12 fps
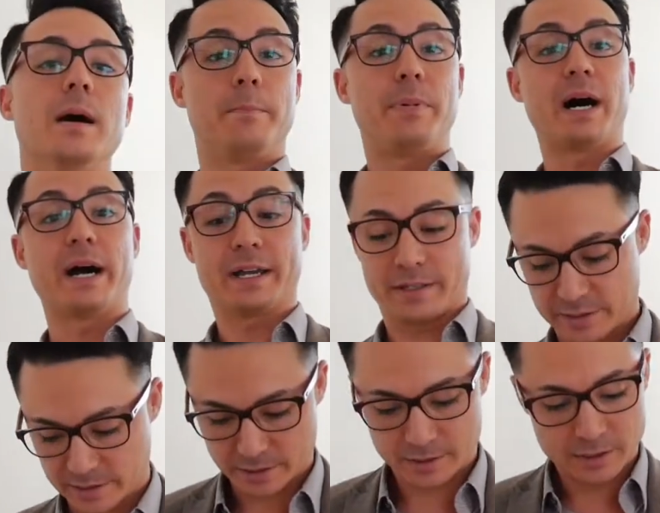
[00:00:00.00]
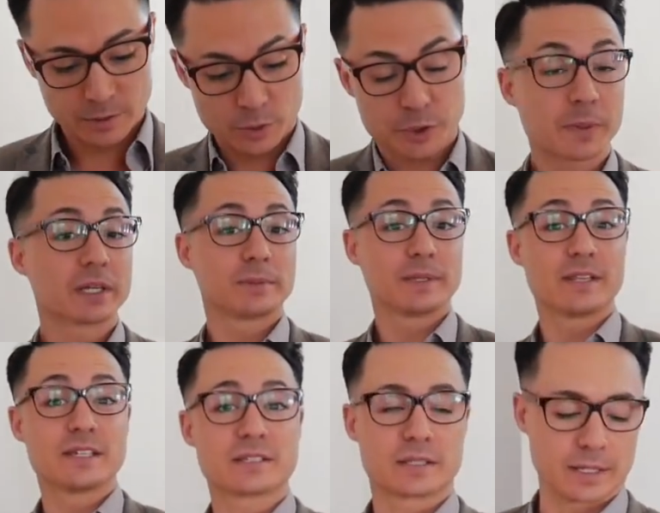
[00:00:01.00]
pies. Which brings me to
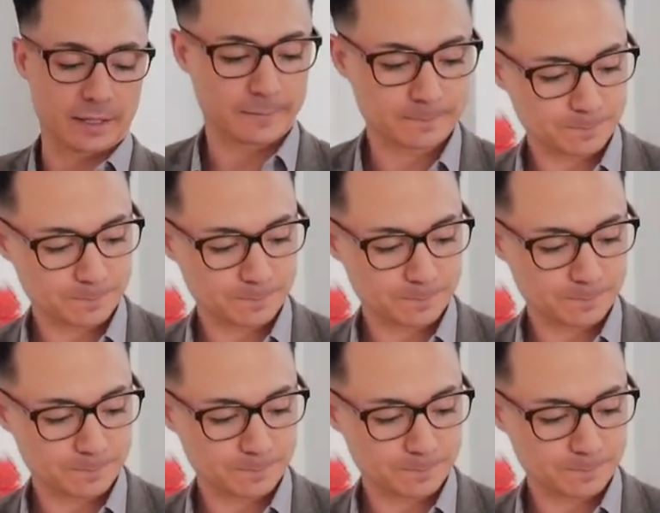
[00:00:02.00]
this thing.